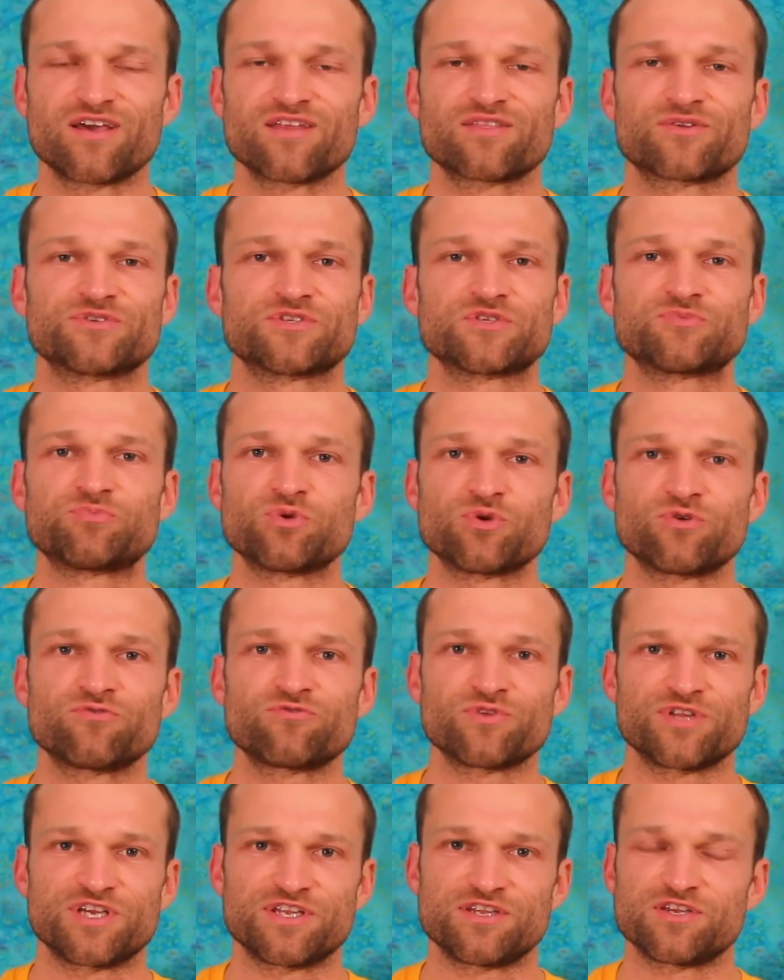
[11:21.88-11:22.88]
There's this
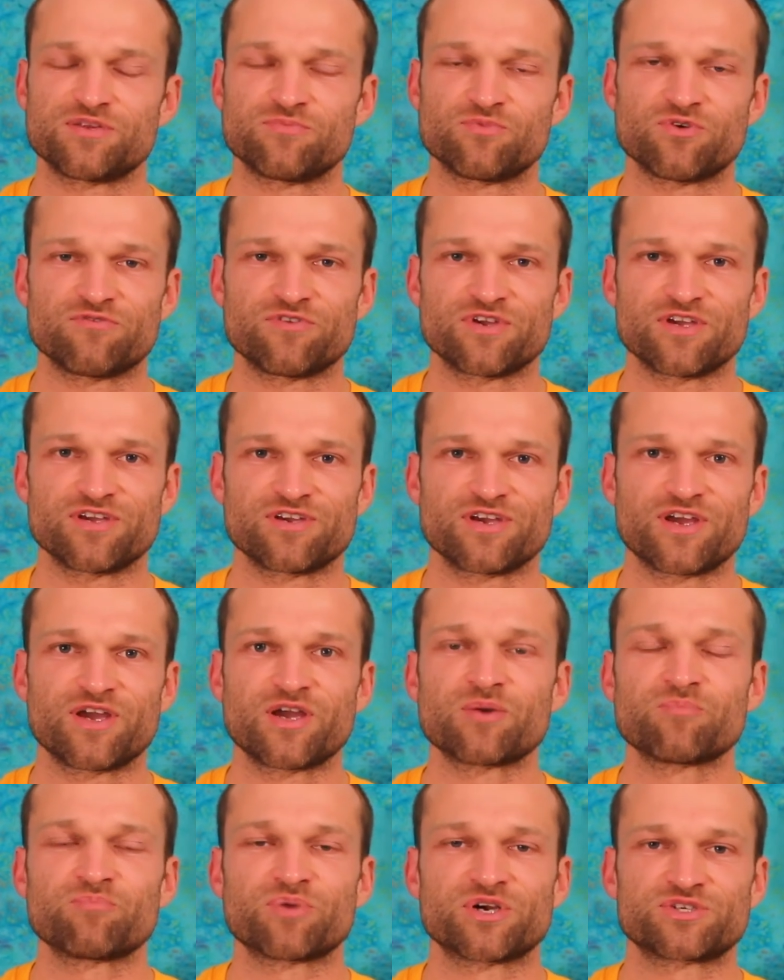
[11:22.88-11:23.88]
beautiful Indian movie,
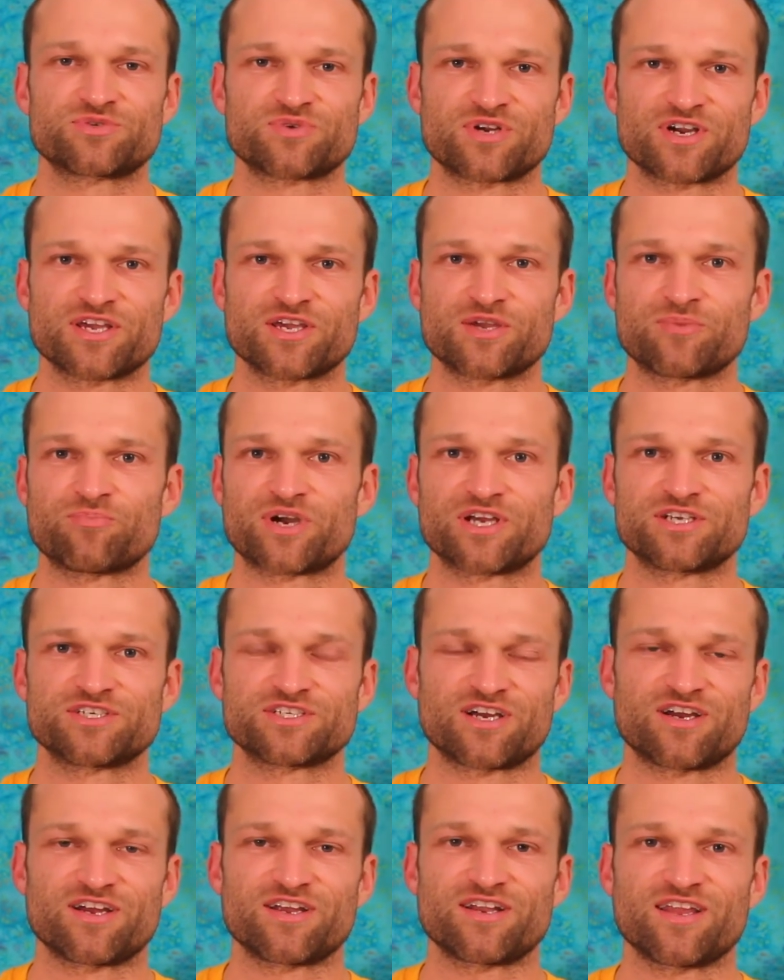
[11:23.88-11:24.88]
Bajrangi
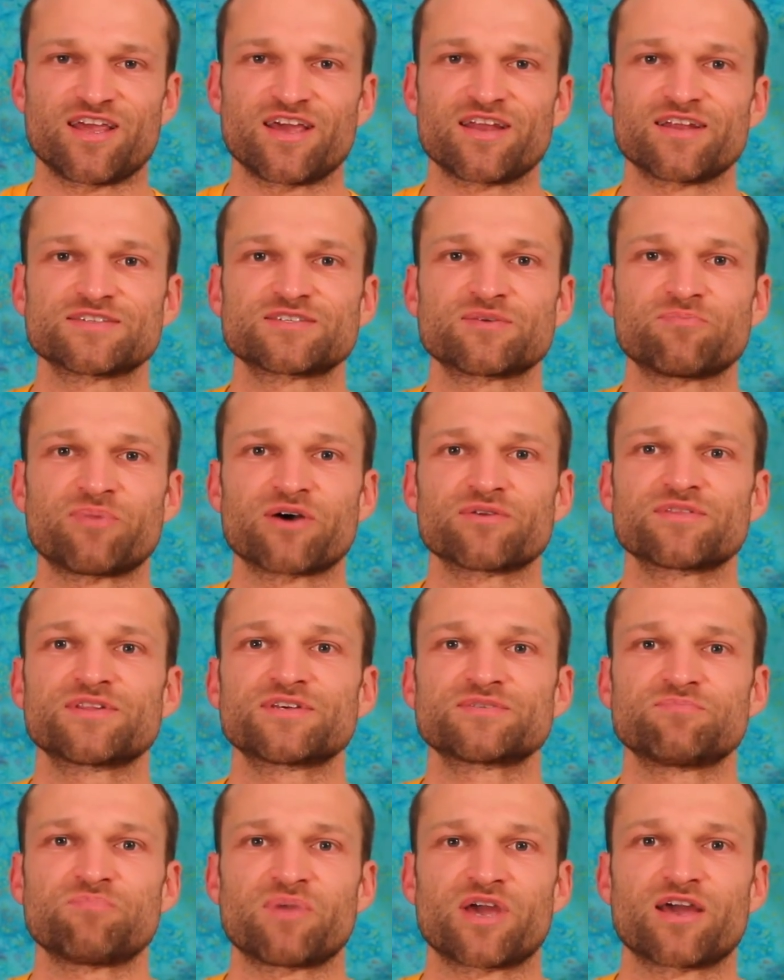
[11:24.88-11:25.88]
Bhaijaan, and it's about
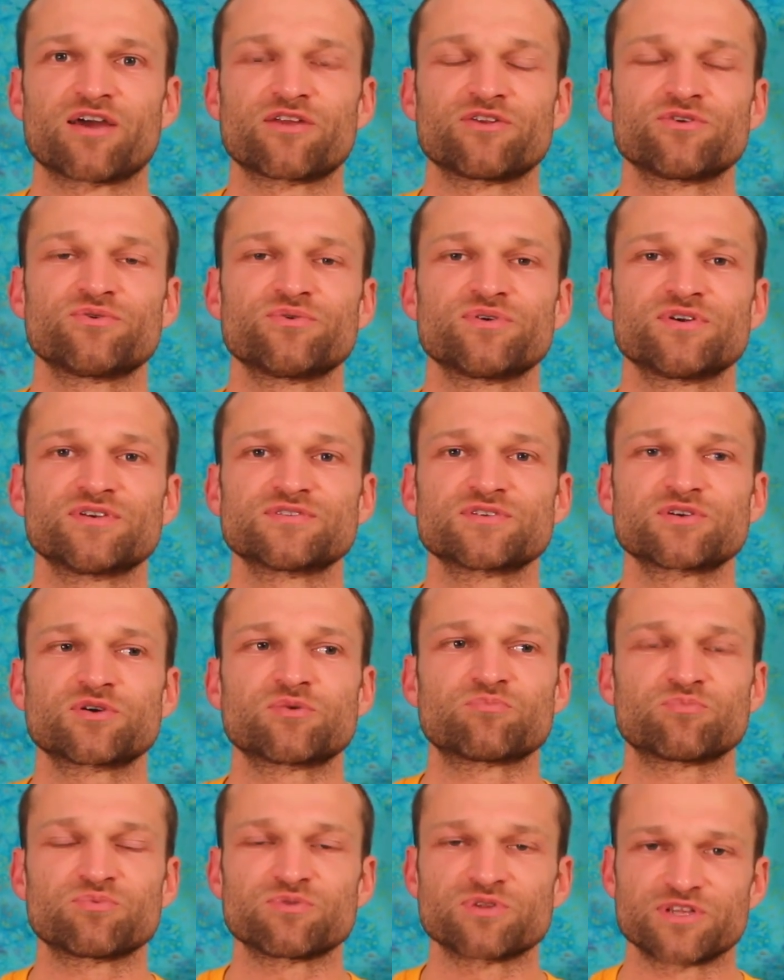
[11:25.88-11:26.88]
this man who is
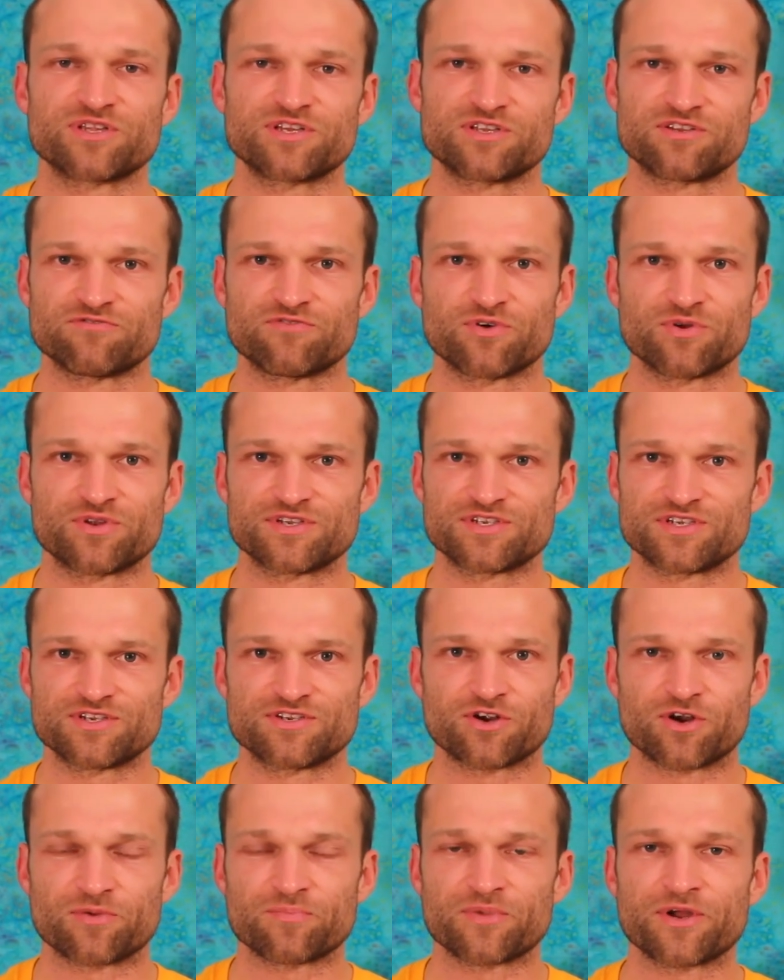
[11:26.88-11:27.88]
completely devoted to
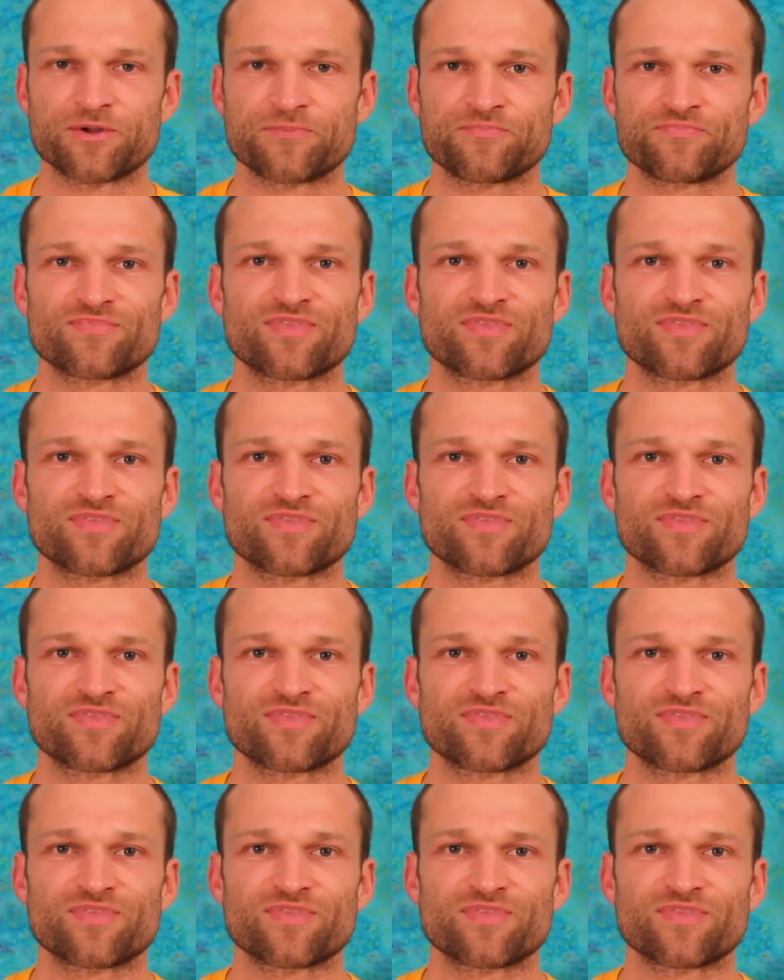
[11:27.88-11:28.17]
Dharma,